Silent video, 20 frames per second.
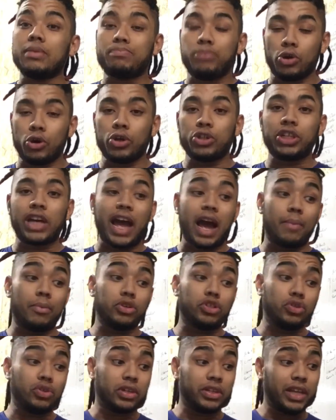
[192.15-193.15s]
push how
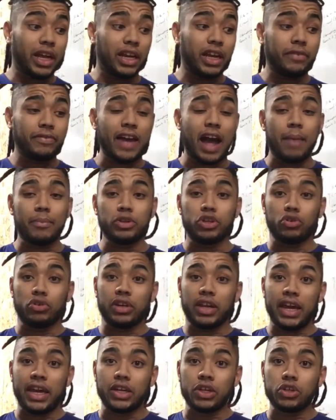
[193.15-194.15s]
much you can deadlift, how much you
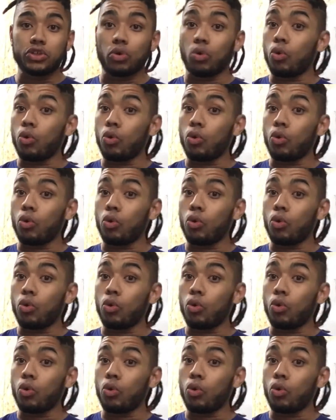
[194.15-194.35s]
can hinge,